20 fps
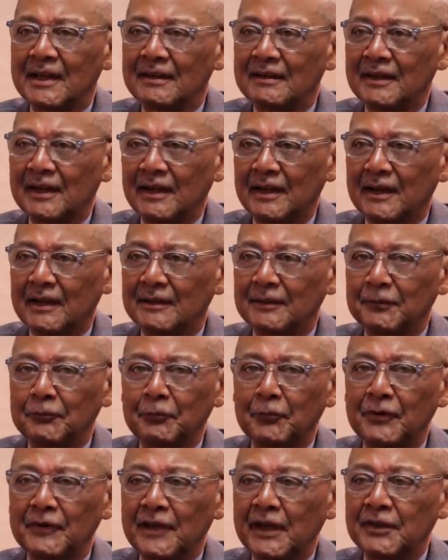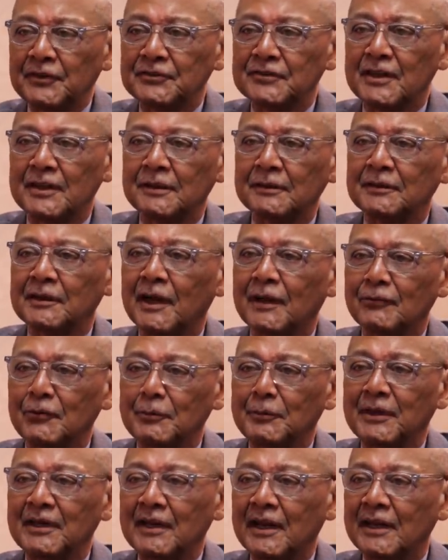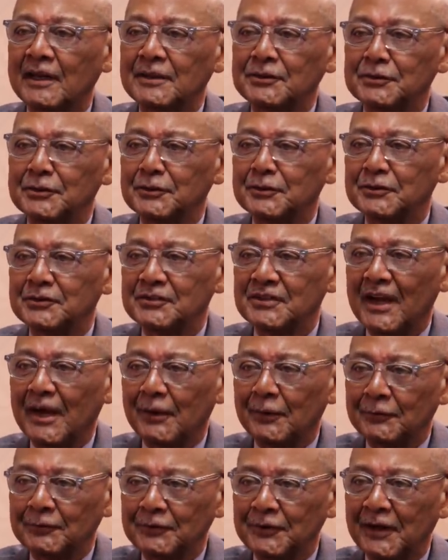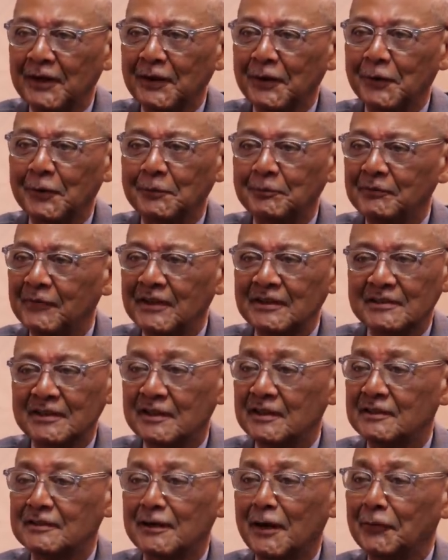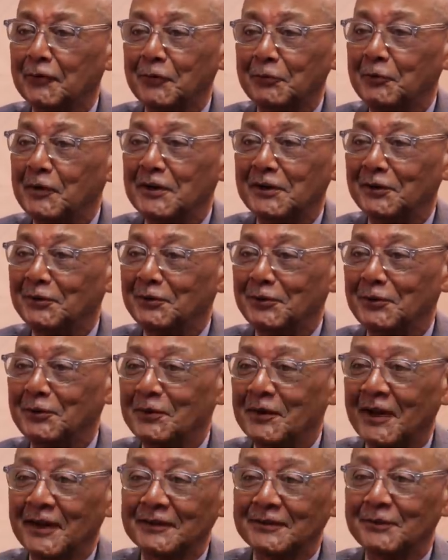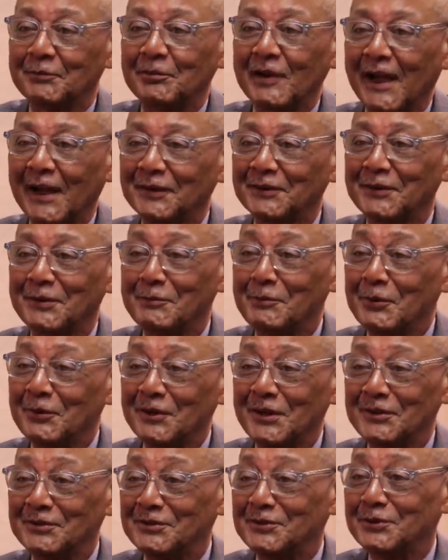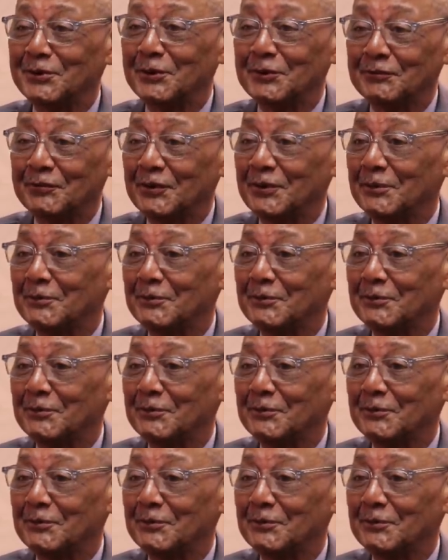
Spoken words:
that when they sent government agents south to help, they said there's nothing we can do that the Black community isn't doing for